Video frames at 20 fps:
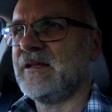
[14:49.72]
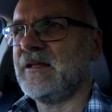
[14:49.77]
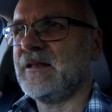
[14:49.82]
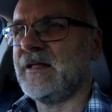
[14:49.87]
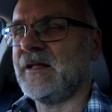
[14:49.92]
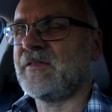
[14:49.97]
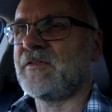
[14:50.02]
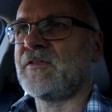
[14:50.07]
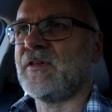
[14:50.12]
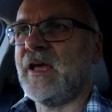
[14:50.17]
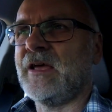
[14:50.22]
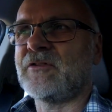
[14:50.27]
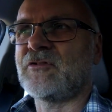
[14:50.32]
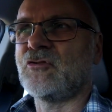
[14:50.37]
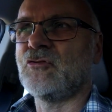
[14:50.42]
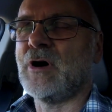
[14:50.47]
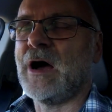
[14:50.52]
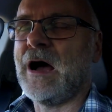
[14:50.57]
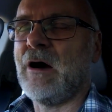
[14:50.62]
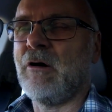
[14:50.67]
let's say,
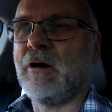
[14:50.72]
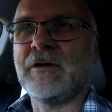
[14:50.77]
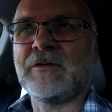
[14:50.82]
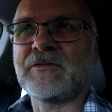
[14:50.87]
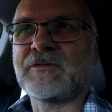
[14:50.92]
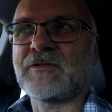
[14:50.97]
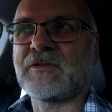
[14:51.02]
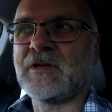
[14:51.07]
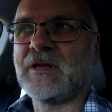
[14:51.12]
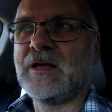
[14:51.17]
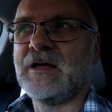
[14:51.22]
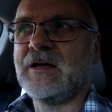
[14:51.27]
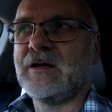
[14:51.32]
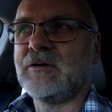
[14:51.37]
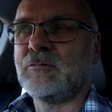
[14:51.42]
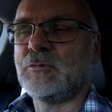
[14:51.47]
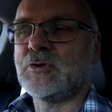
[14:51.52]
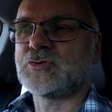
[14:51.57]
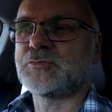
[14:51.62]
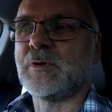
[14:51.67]
2 hours,
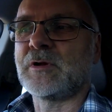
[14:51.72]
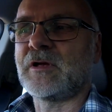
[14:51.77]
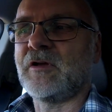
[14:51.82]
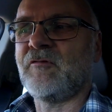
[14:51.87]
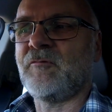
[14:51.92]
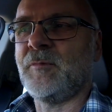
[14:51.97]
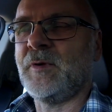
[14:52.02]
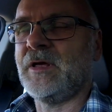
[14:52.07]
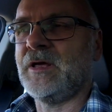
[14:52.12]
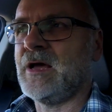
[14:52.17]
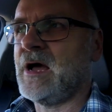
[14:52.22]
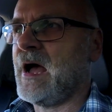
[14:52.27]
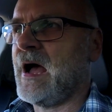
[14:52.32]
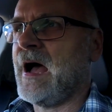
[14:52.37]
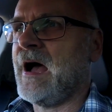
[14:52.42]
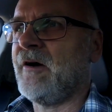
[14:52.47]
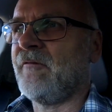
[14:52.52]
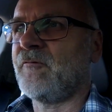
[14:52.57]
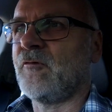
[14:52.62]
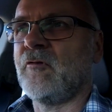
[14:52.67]
which will give me
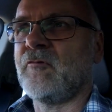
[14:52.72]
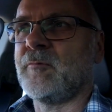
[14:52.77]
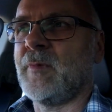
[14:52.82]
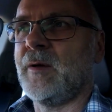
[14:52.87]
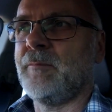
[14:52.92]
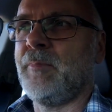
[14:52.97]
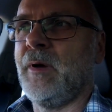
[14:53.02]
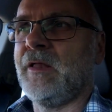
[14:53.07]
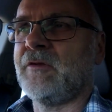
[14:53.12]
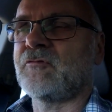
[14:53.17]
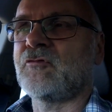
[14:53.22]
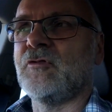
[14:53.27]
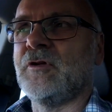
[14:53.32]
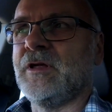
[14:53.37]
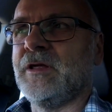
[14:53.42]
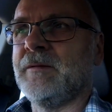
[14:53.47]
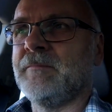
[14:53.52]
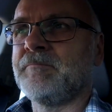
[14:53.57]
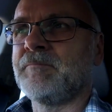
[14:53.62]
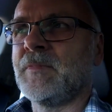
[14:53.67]
half of my
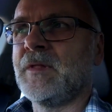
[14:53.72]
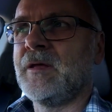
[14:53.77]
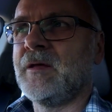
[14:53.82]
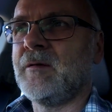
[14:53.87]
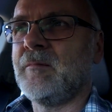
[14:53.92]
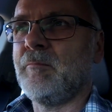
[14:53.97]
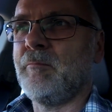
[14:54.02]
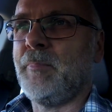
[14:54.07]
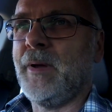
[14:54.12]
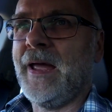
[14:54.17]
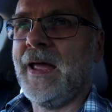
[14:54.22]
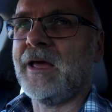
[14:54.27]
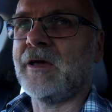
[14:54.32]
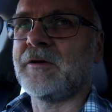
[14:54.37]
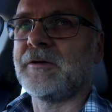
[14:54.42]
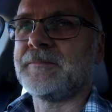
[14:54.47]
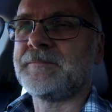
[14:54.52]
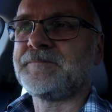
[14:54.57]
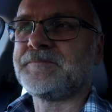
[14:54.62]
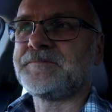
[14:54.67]
battery back.